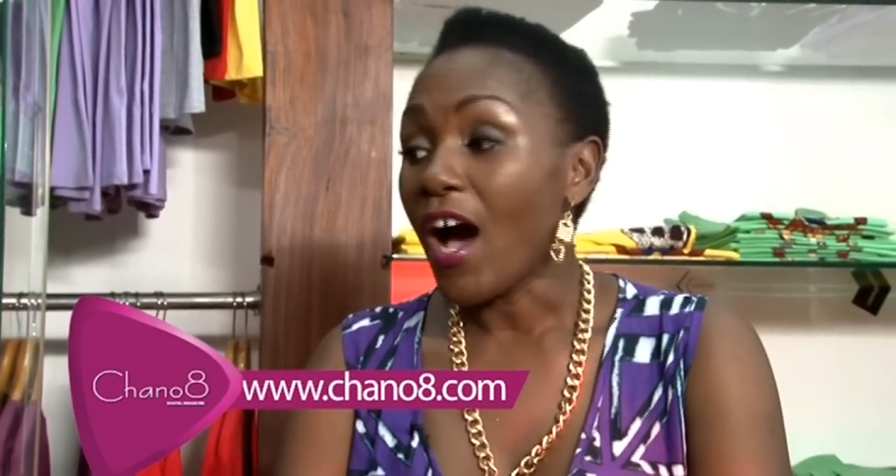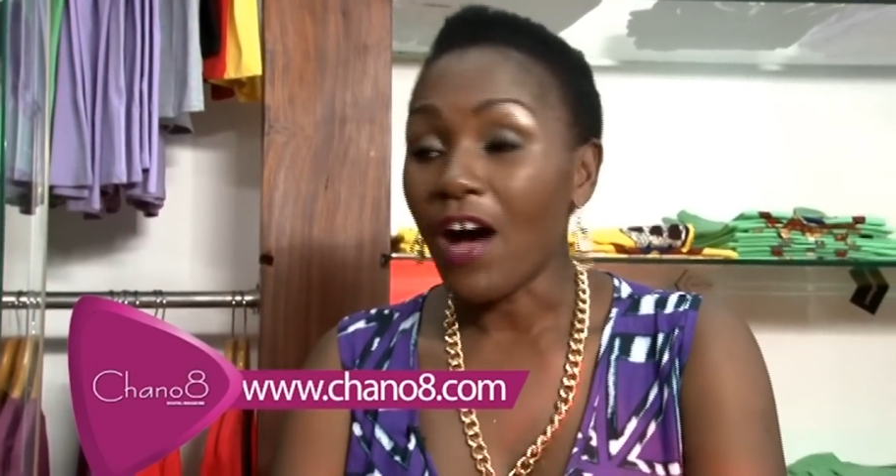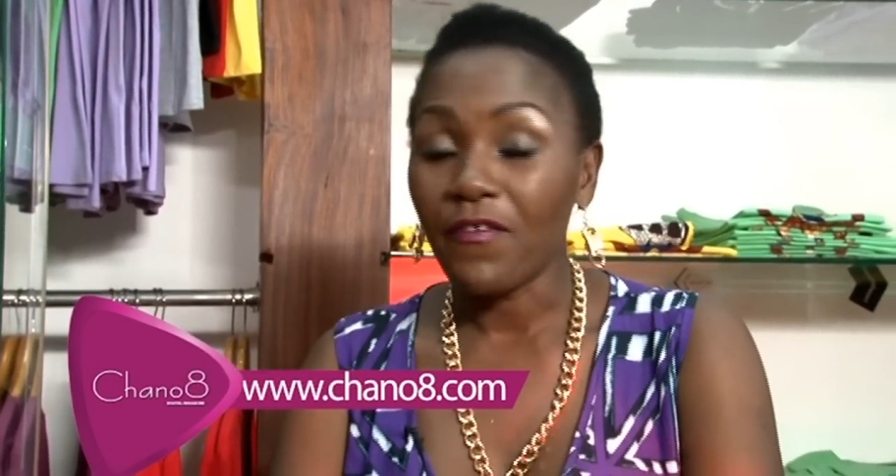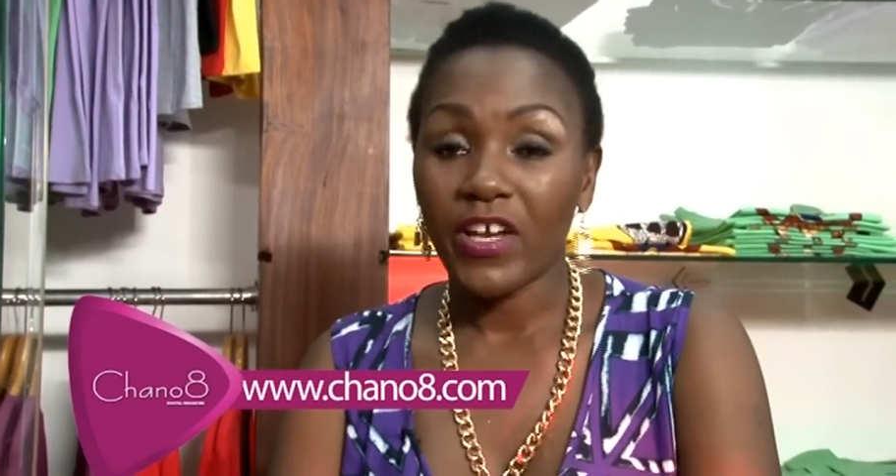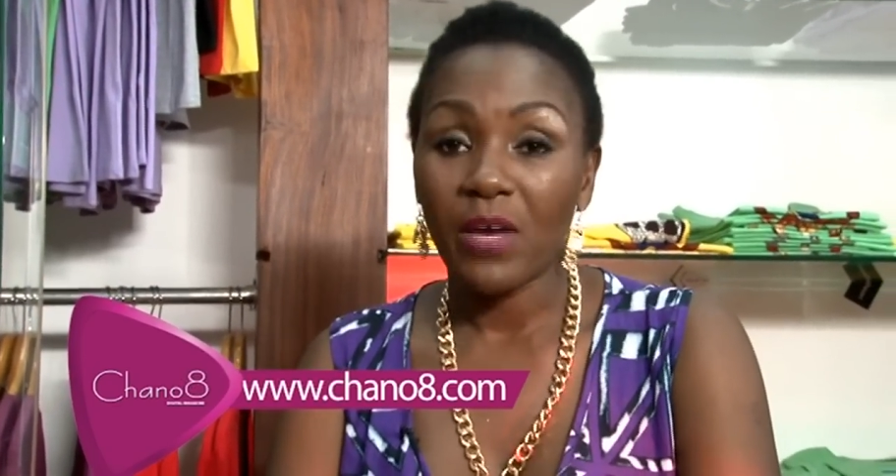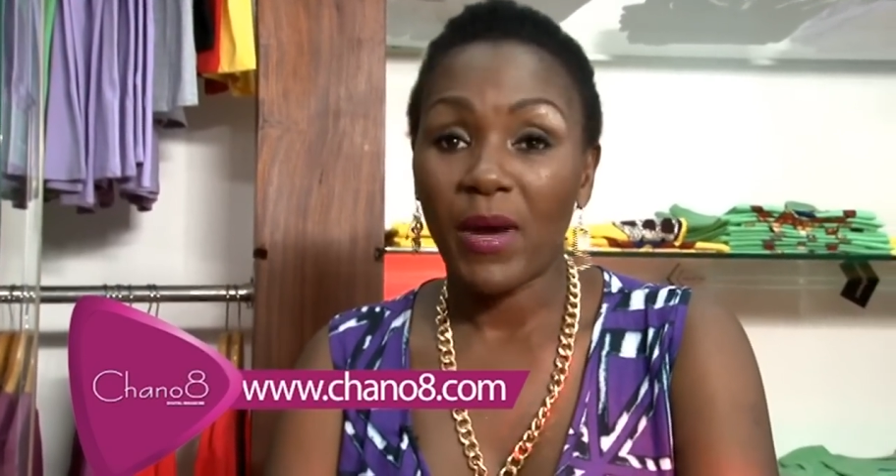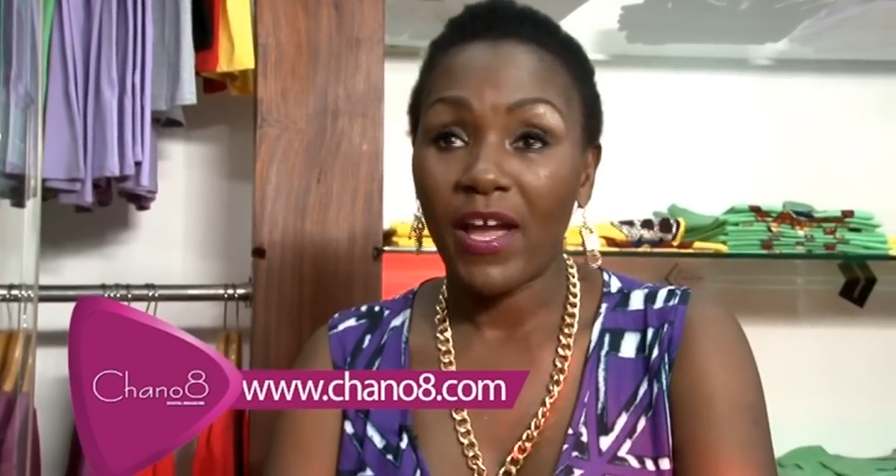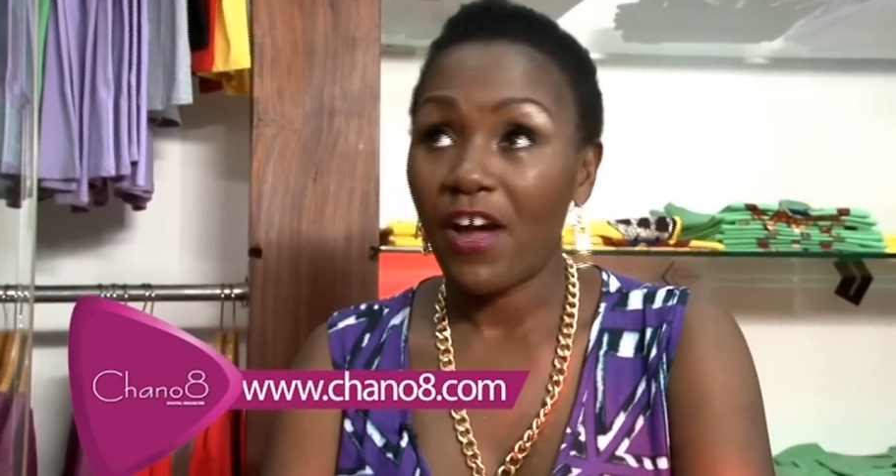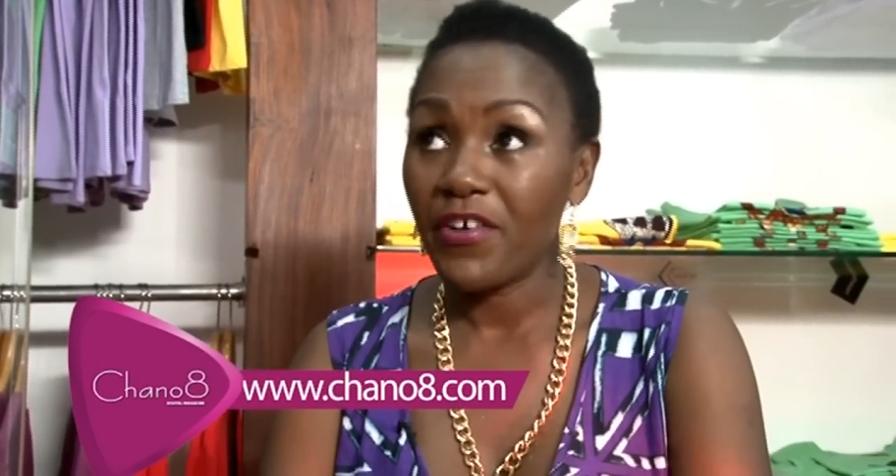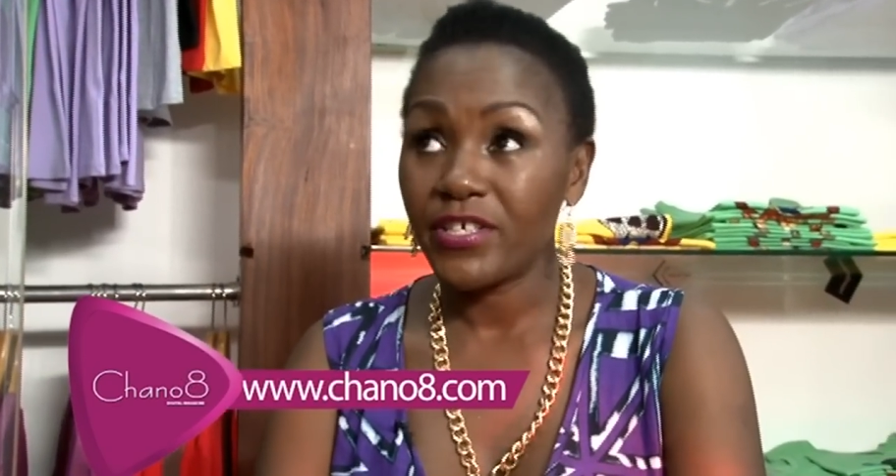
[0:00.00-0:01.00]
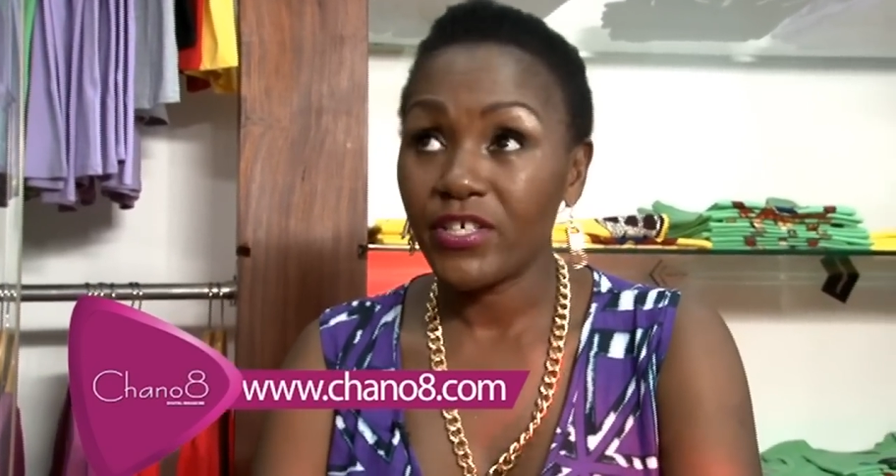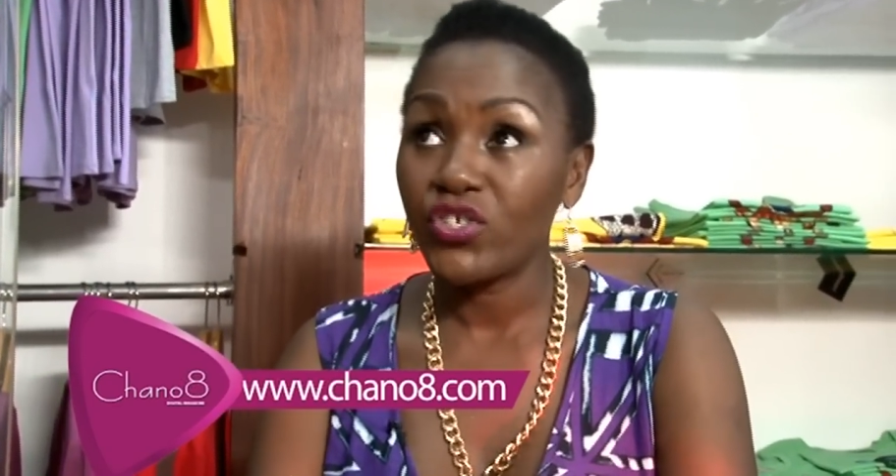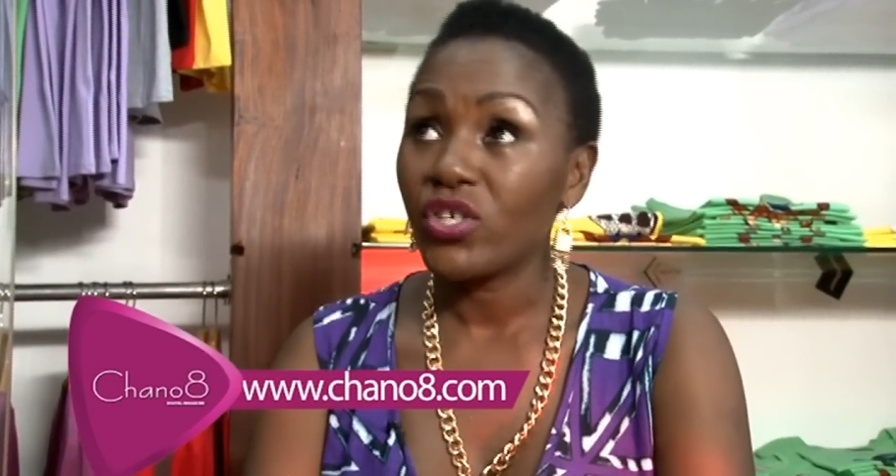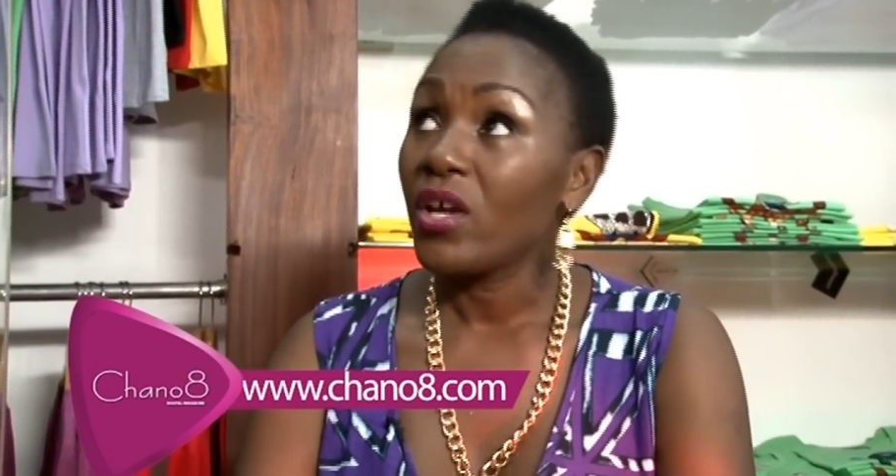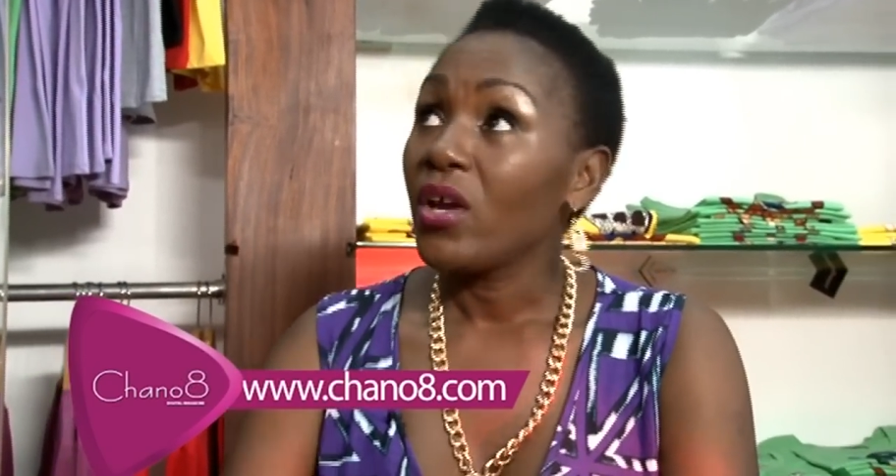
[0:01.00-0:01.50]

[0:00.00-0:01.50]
Africa My Heritage,